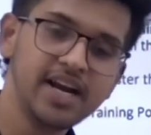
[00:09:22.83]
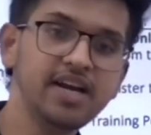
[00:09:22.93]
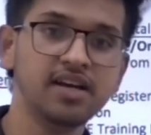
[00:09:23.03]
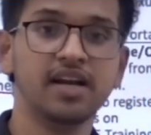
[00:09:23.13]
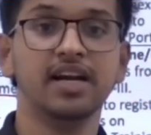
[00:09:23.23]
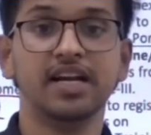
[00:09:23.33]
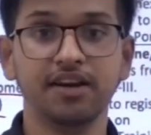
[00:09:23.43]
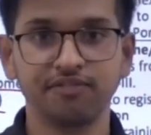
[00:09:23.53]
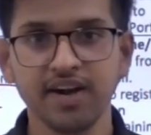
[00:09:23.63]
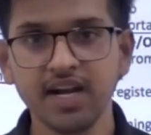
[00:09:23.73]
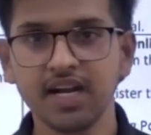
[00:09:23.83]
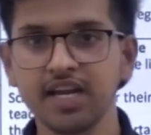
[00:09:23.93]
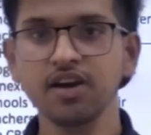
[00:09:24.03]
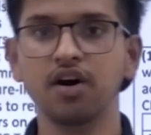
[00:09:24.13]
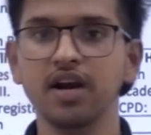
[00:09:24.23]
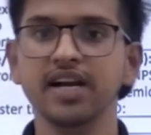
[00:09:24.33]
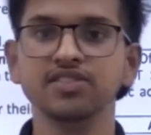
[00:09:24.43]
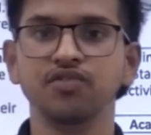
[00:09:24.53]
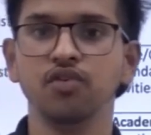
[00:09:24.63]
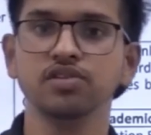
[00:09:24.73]
it differently, or
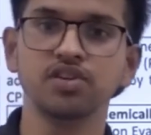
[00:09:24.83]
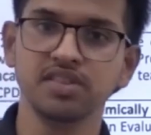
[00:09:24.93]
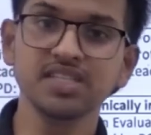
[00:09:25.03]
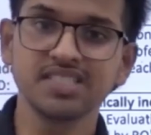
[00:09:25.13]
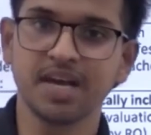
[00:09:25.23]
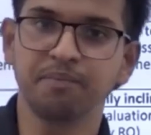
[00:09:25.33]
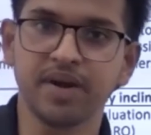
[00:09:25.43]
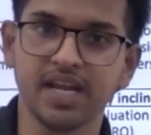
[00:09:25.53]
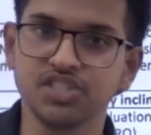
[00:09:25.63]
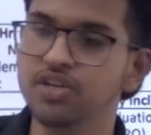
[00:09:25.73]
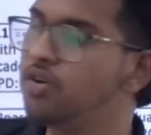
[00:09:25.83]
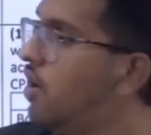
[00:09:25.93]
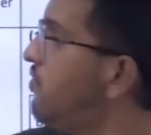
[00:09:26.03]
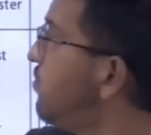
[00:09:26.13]
let's focus on the separation of